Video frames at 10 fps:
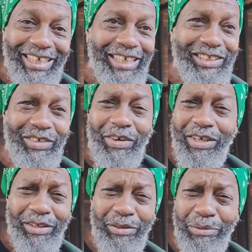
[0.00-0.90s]
is
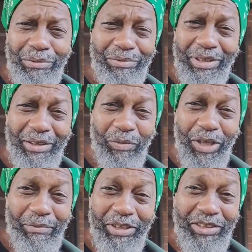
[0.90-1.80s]
starting a new uh,
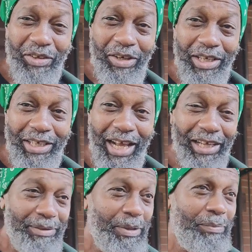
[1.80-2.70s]
whatever he's starting. He
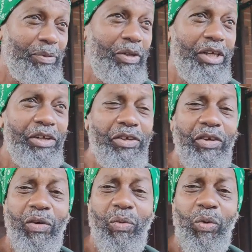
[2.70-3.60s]
asked people, you
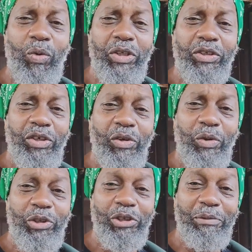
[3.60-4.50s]
know, who
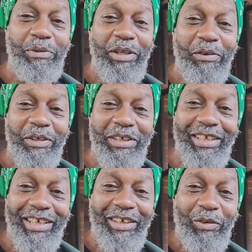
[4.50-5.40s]
who should be on,
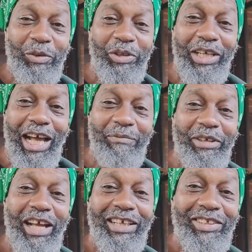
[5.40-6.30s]
who should have
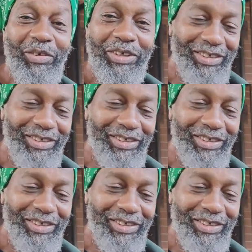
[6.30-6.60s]
guests on,